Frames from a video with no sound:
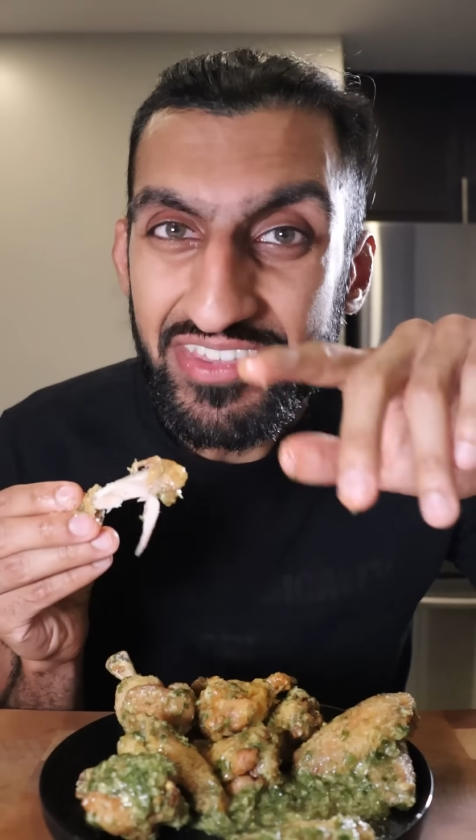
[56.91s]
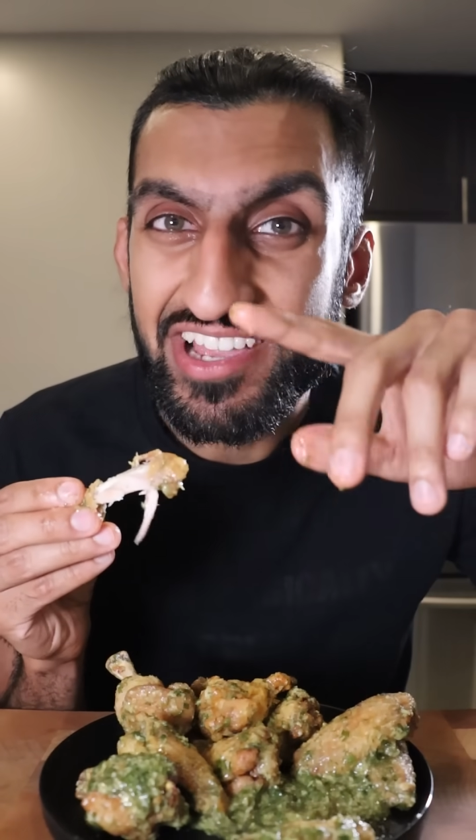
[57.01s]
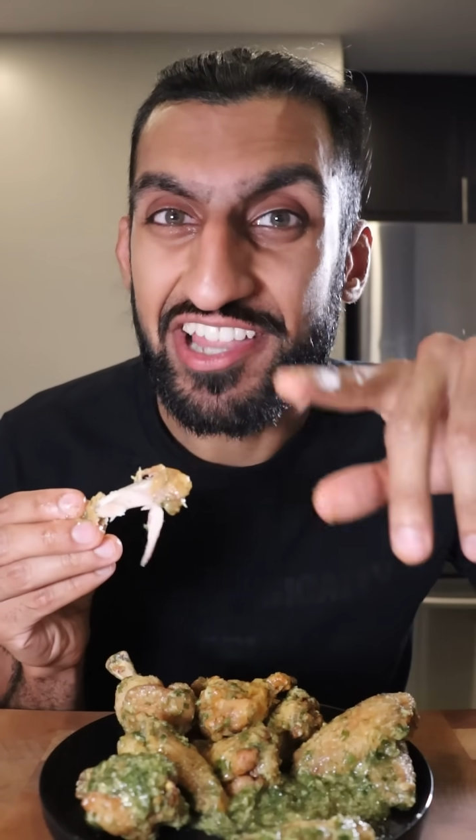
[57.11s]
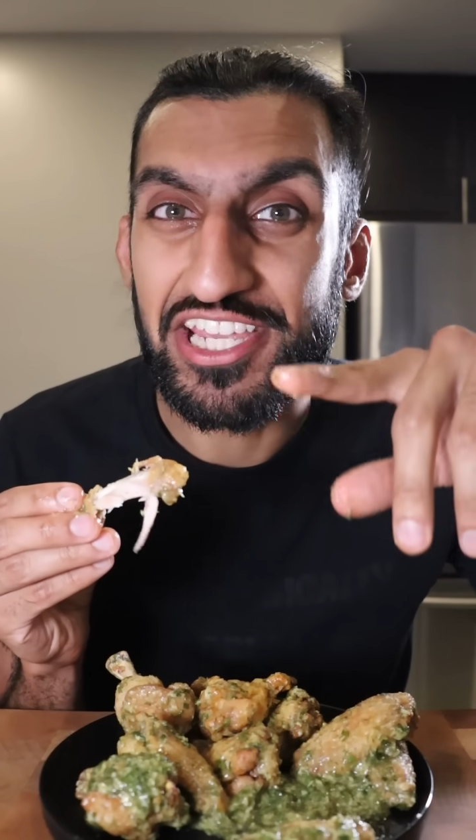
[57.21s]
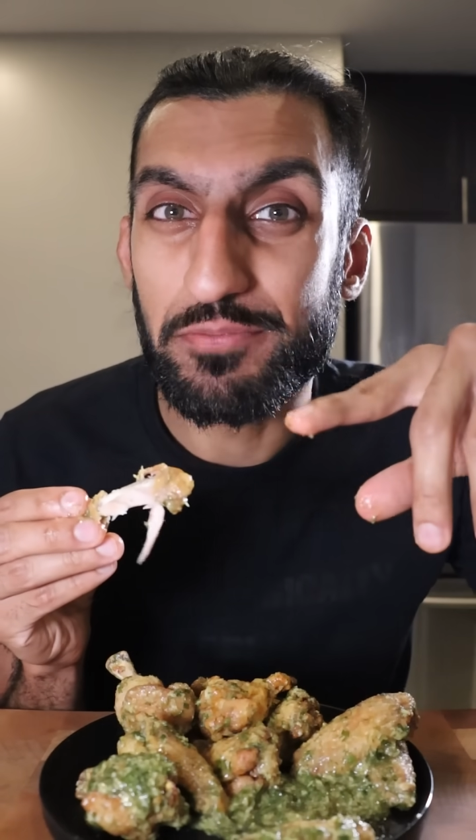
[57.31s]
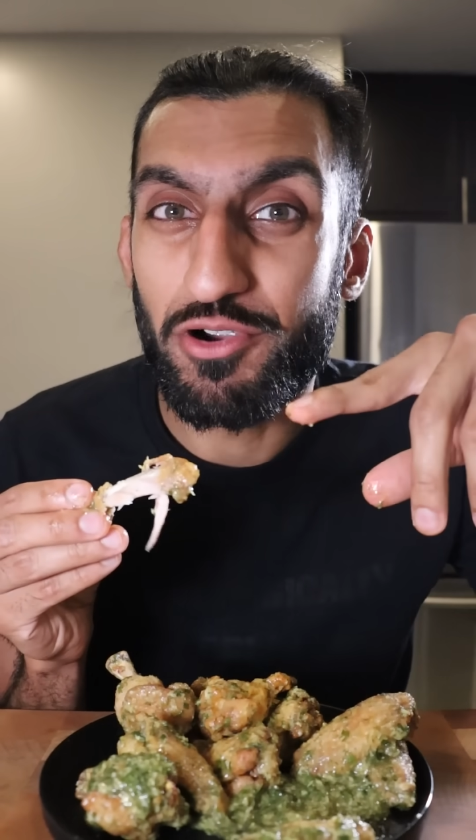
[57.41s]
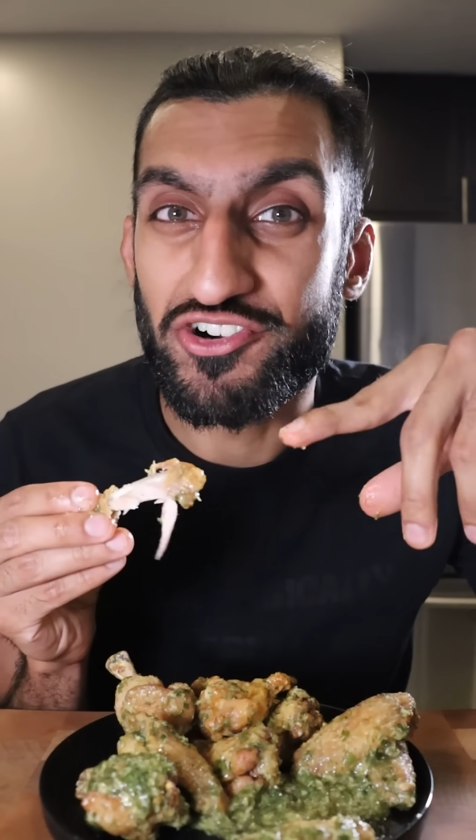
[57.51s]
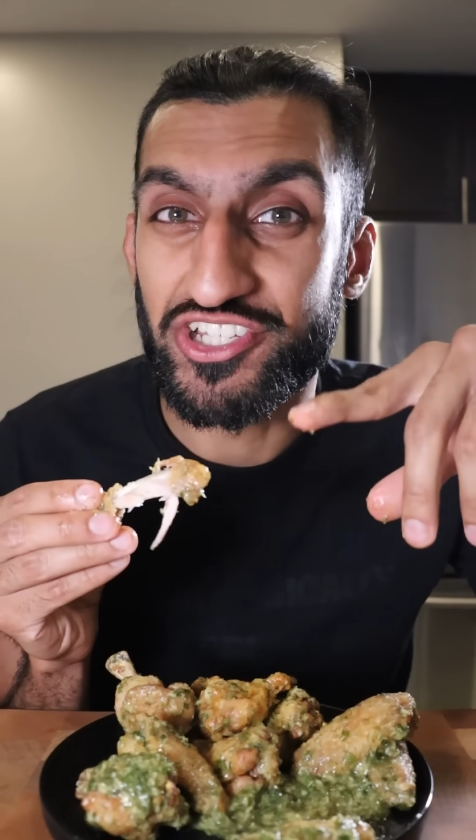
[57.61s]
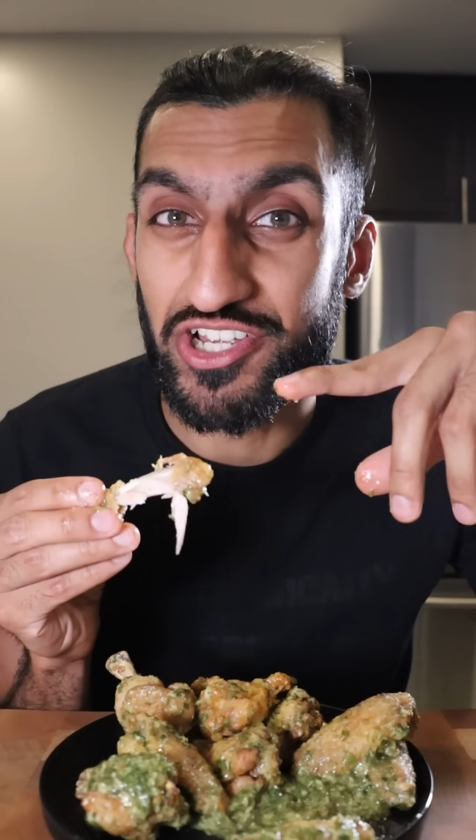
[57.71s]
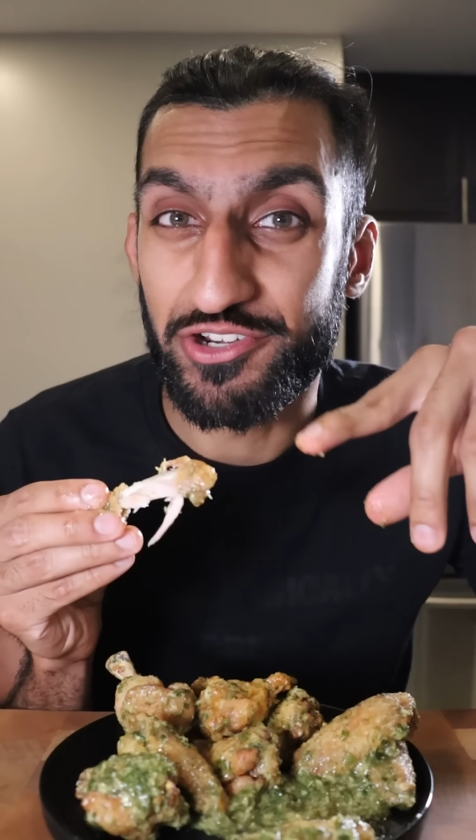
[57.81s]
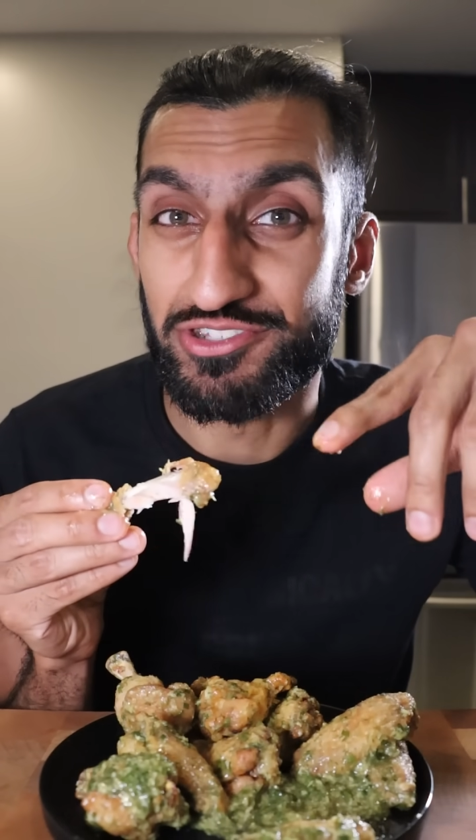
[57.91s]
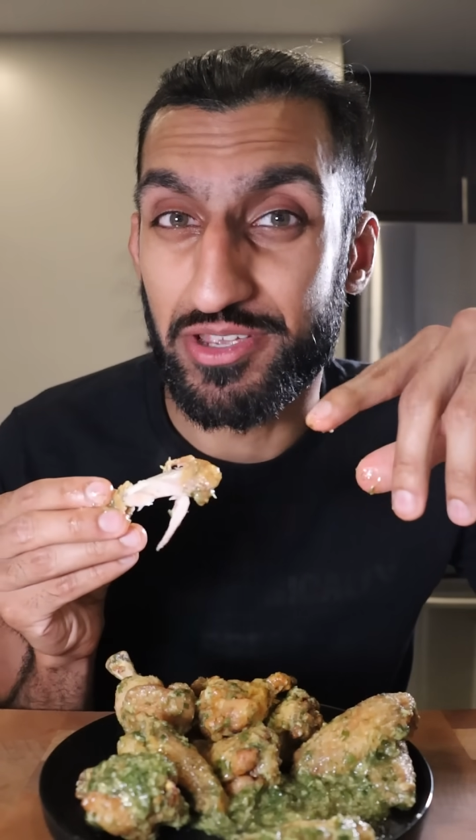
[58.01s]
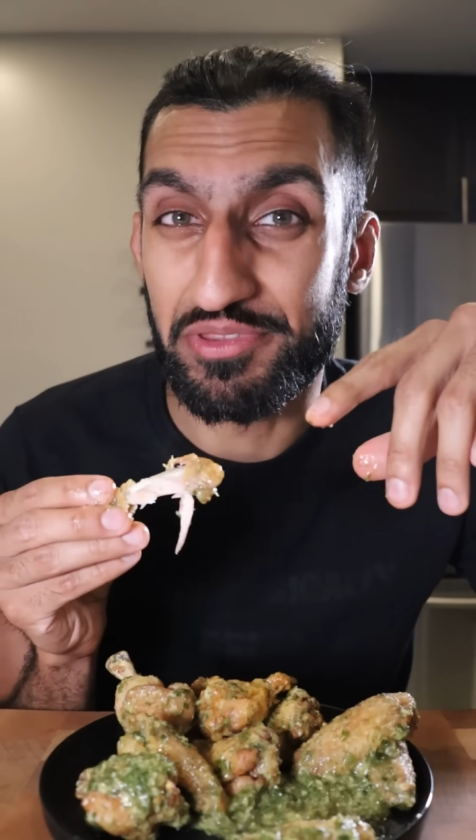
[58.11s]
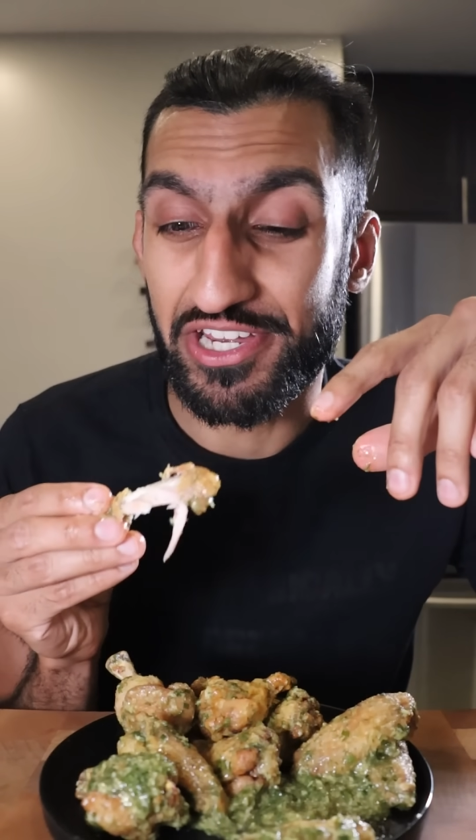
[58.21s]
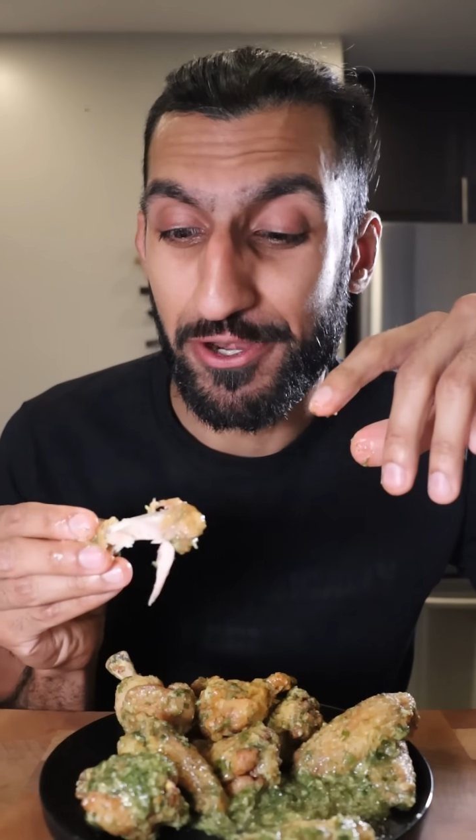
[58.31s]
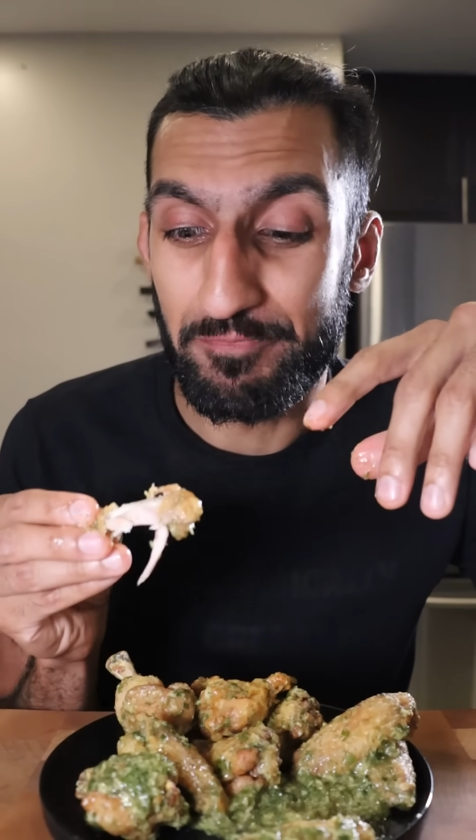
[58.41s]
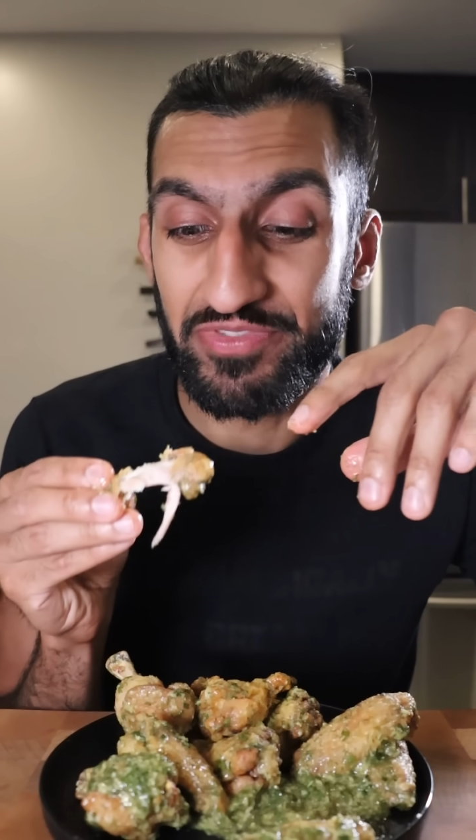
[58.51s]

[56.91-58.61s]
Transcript: I think Marge is onto something here.